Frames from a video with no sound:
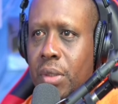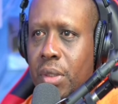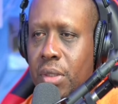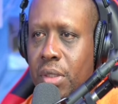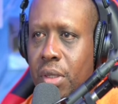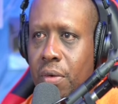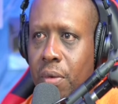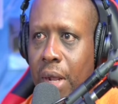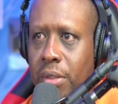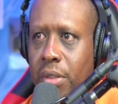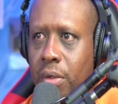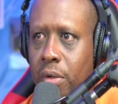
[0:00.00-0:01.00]
civil
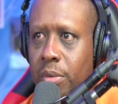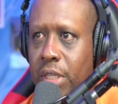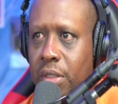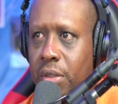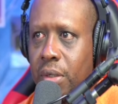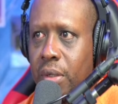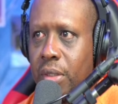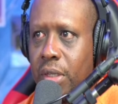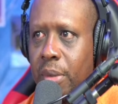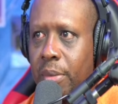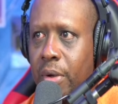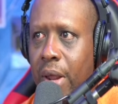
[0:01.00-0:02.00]
rights groups and certain
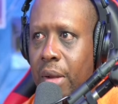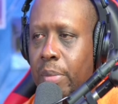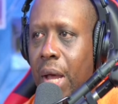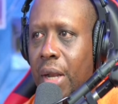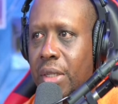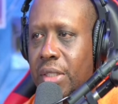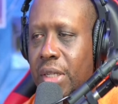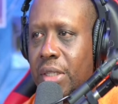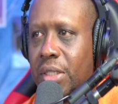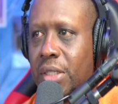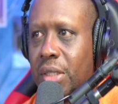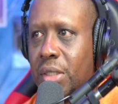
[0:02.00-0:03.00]
Democratic
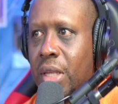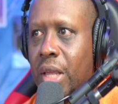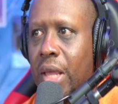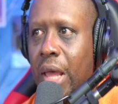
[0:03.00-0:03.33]
politicians